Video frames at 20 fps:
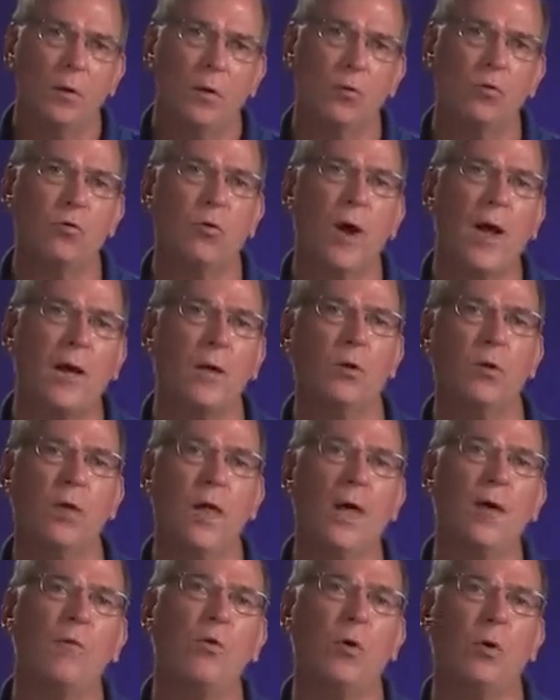The track
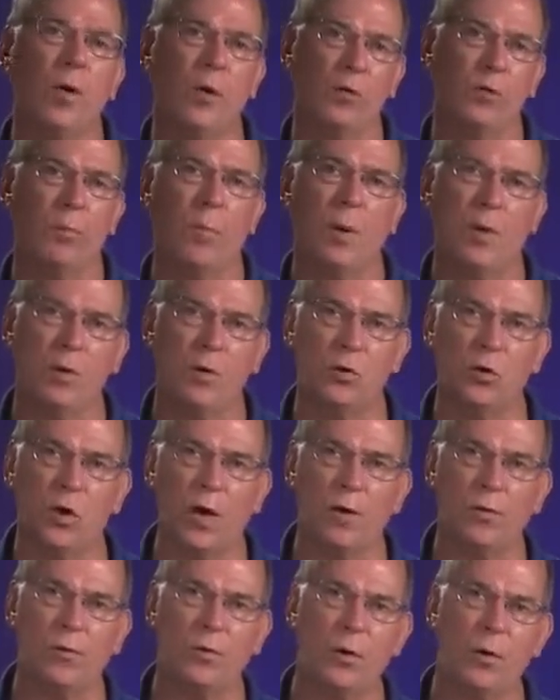level has been
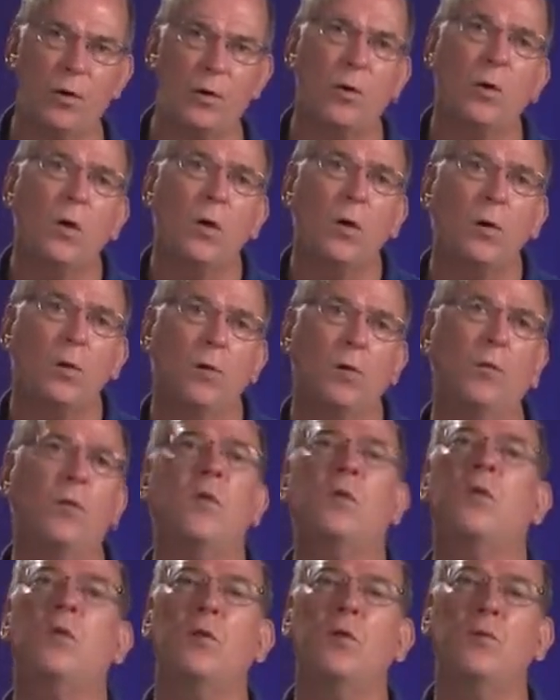adjusted so
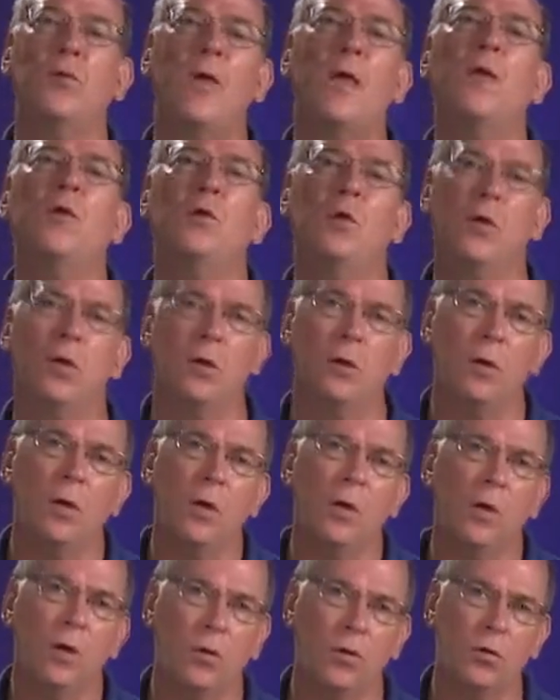that the
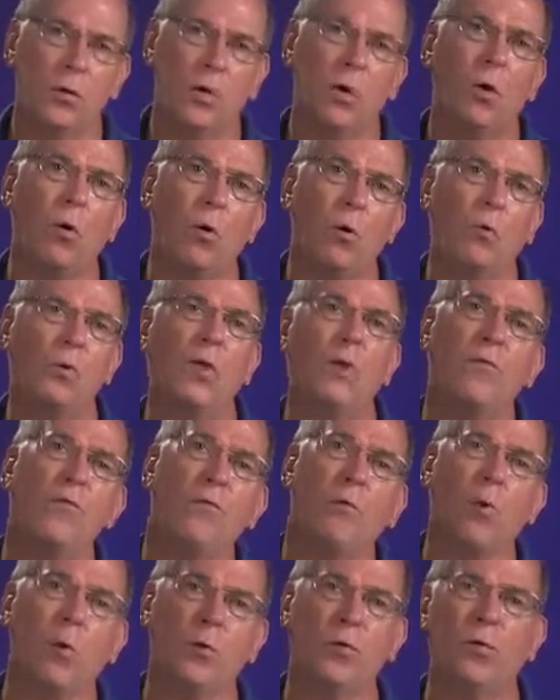tension is the only
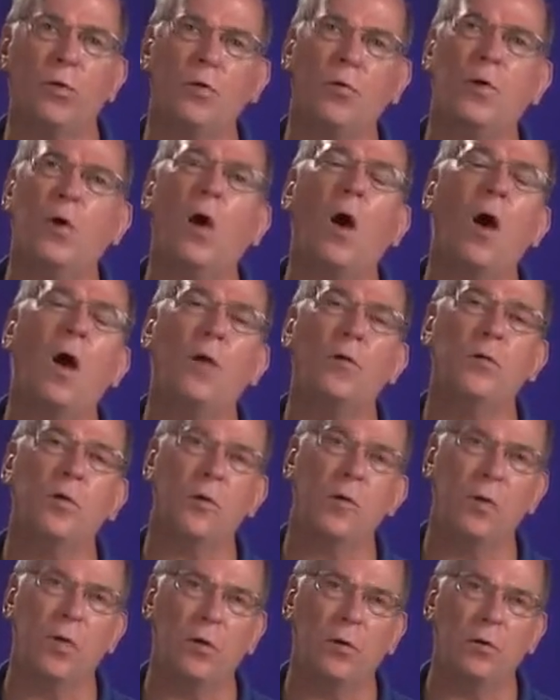force that's
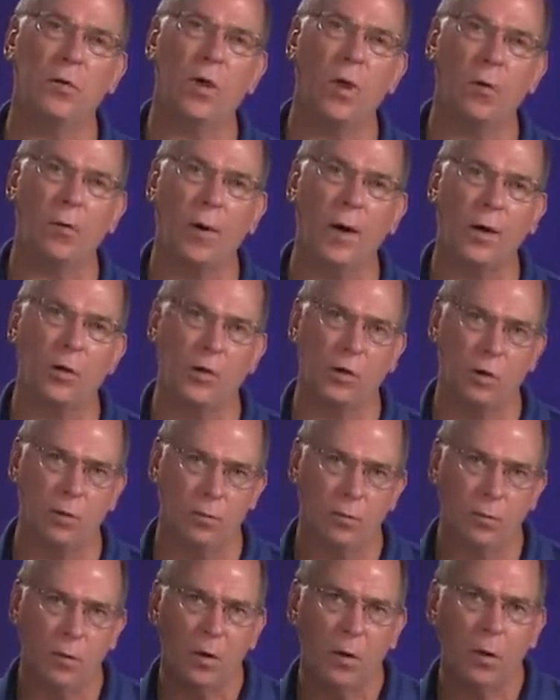causing the acceleration.
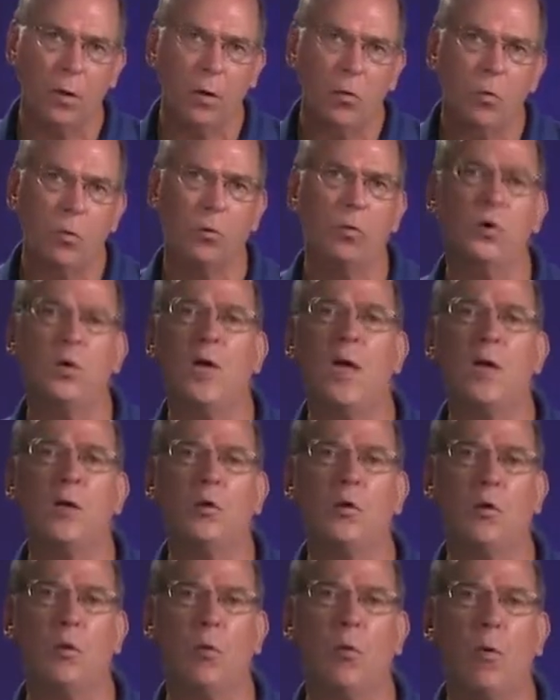We'll
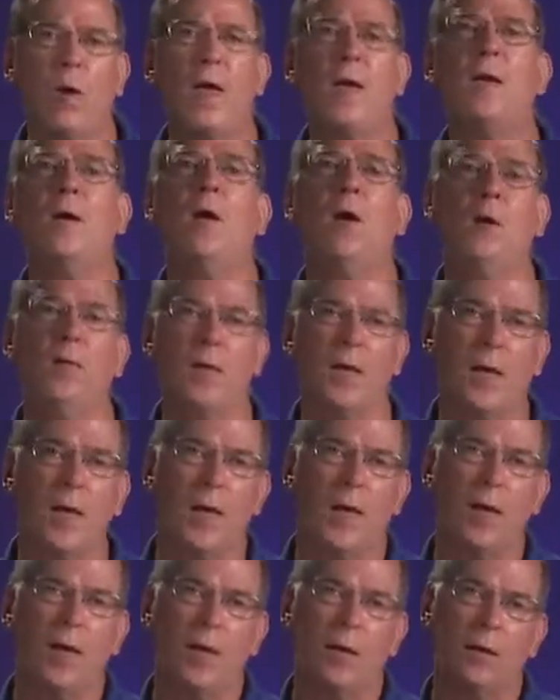change the weight on the
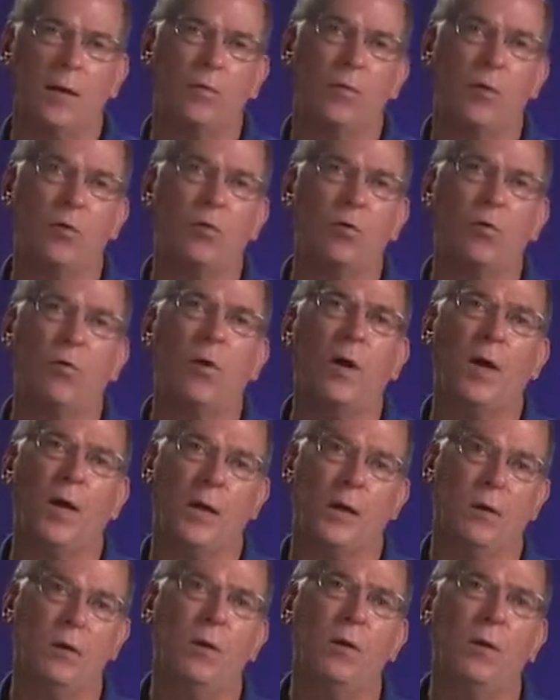end of the
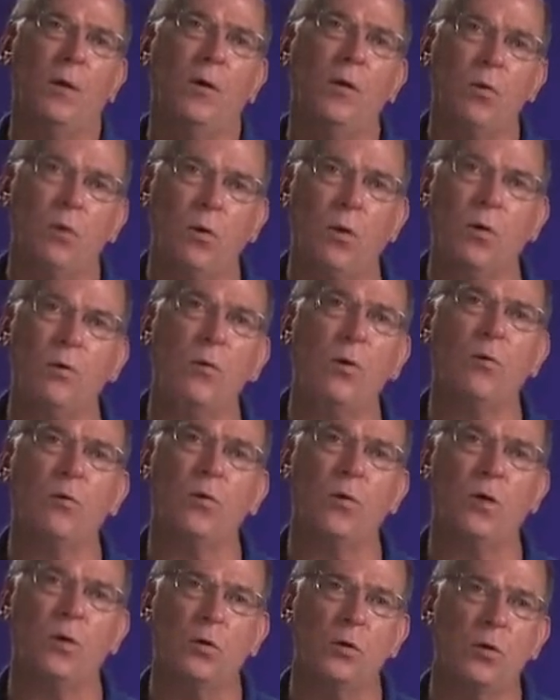string so that
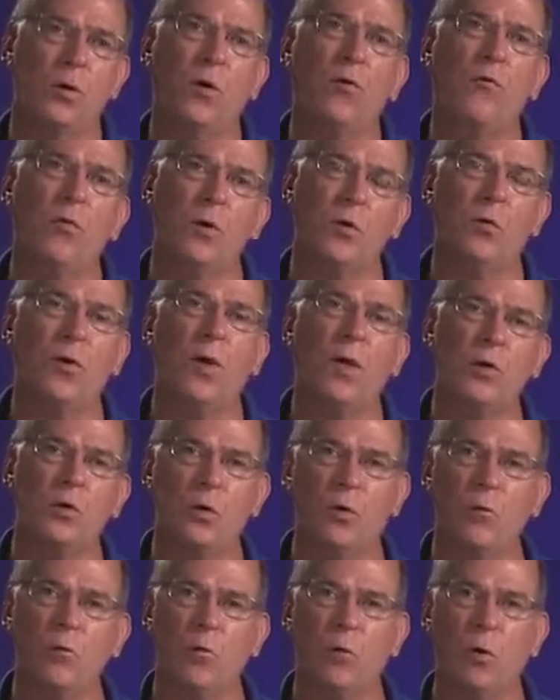there's a different
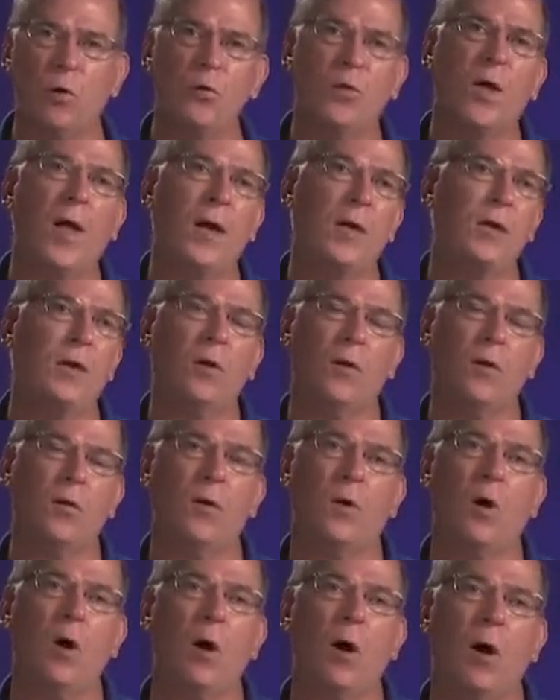tension force acting
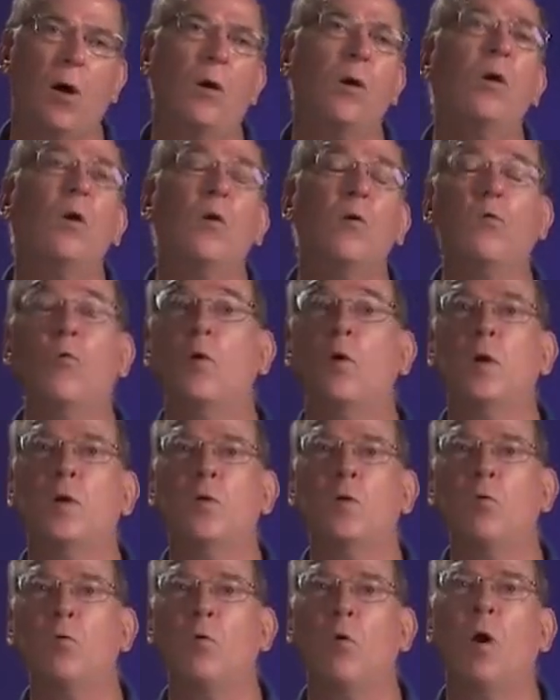on the cart for
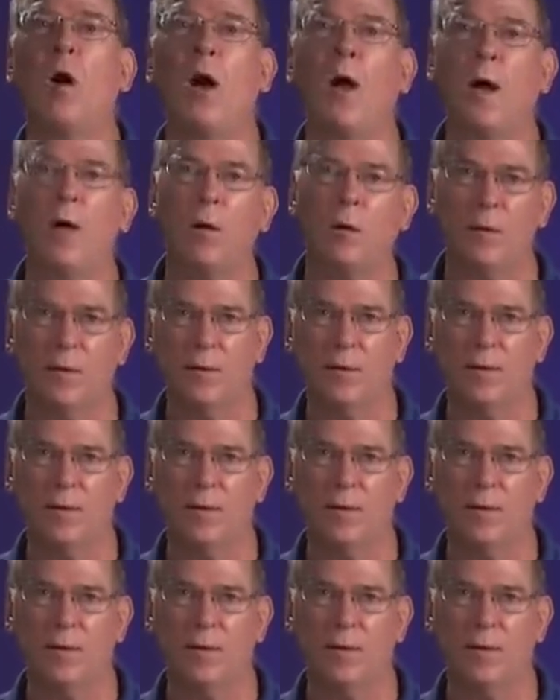each trial.